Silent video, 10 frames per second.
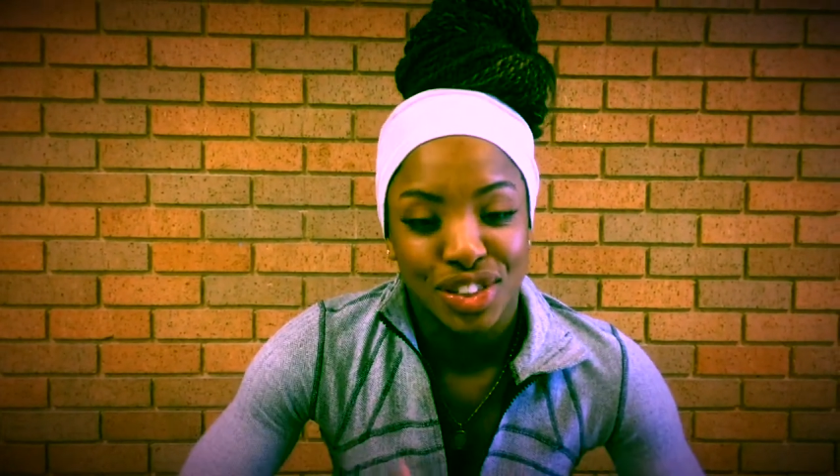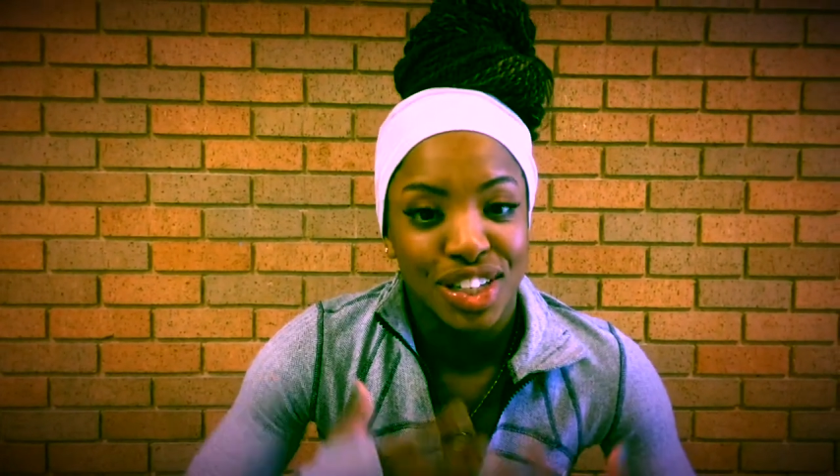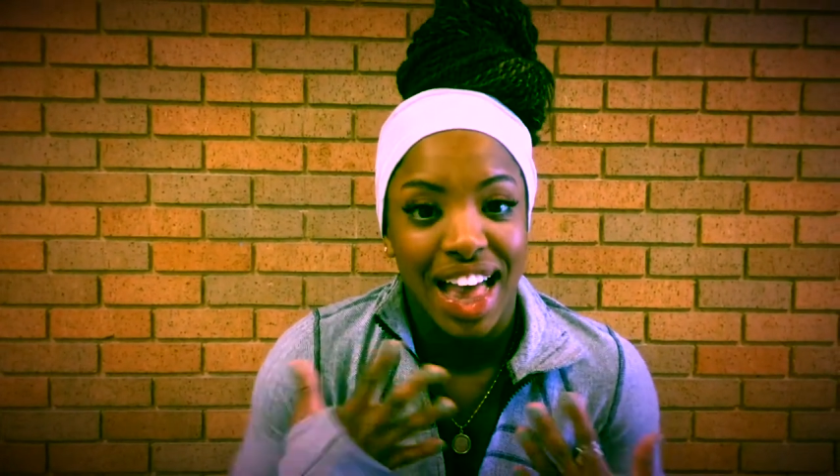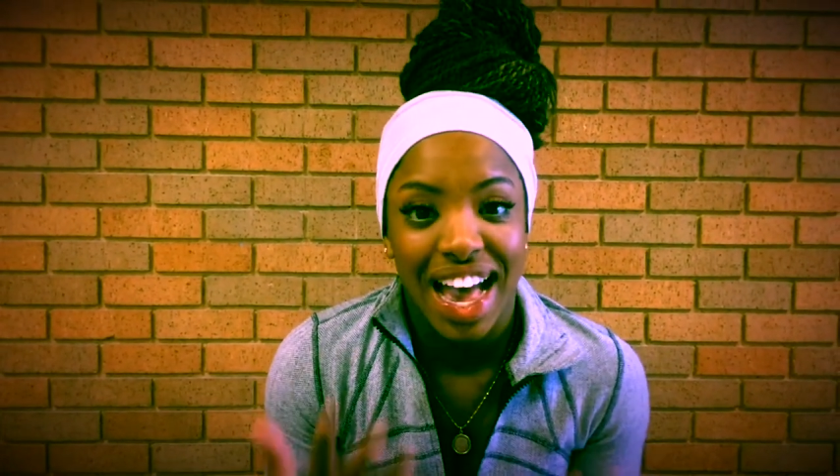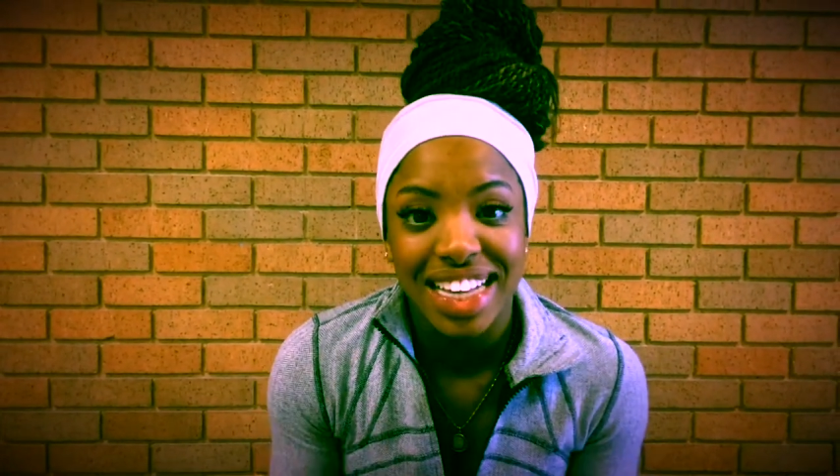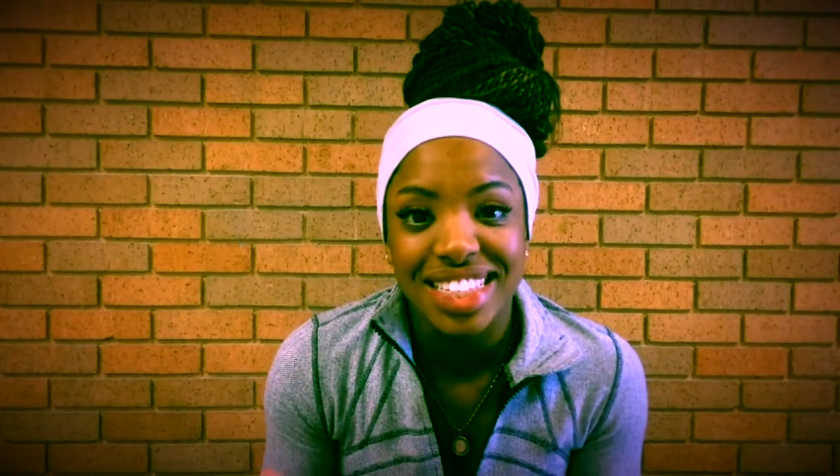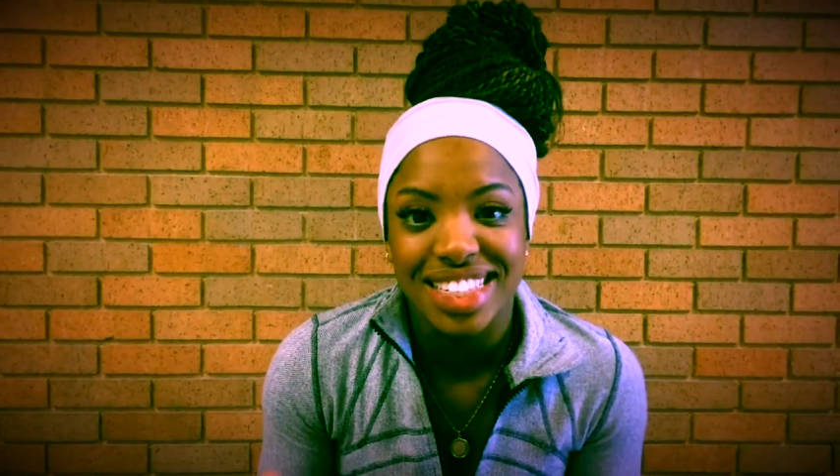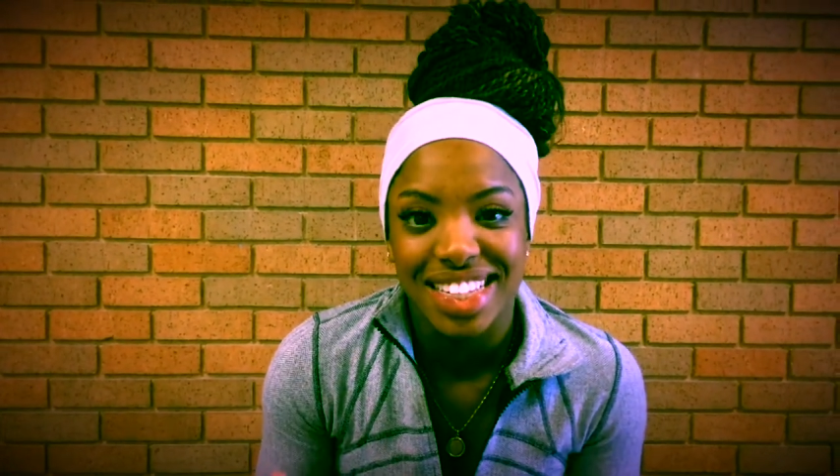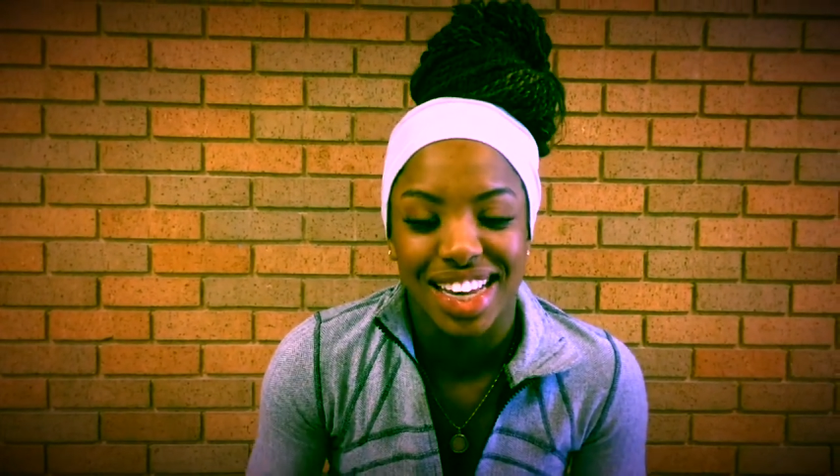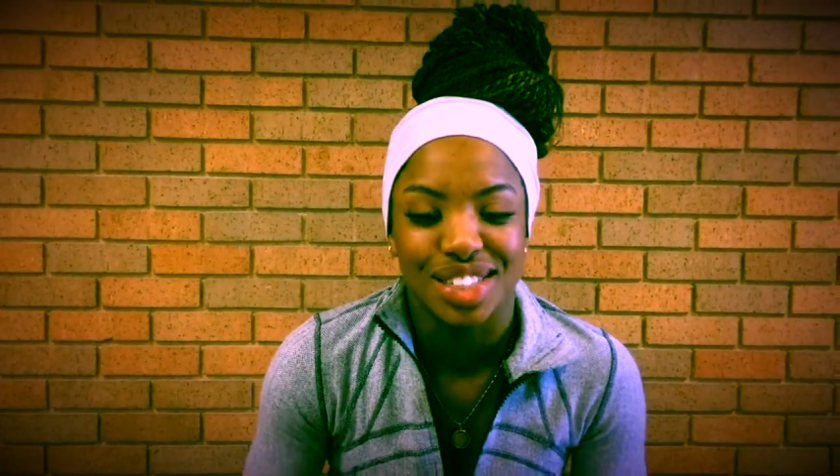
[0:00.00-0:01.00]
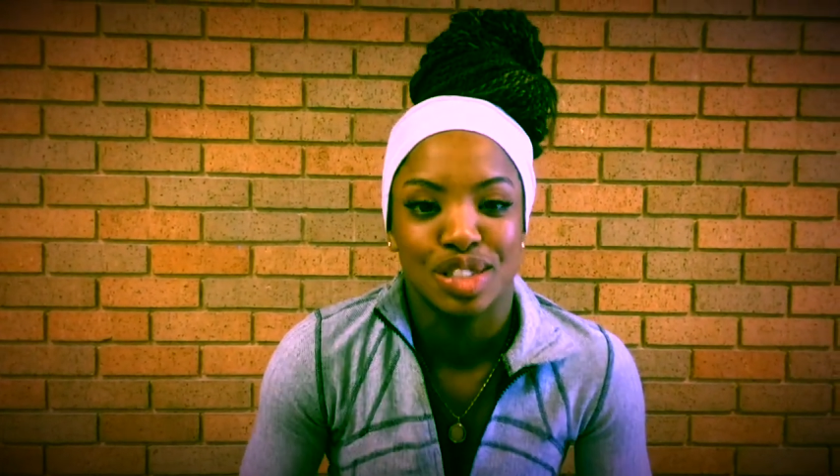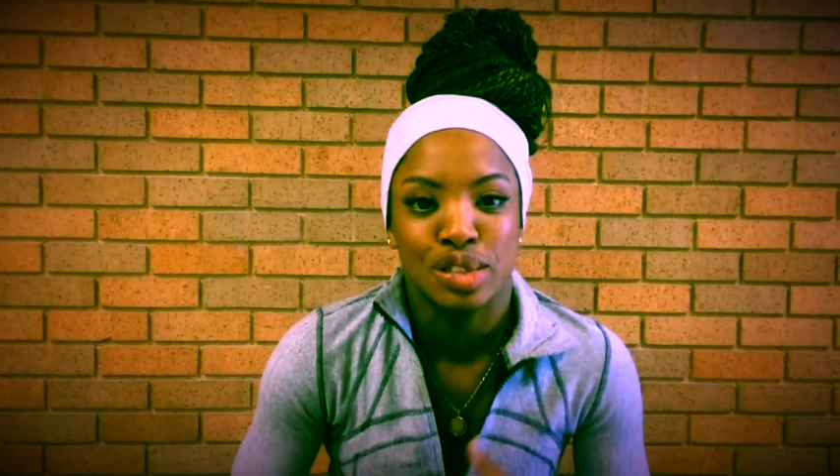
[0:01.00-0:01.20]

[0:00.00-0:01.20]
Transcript: class and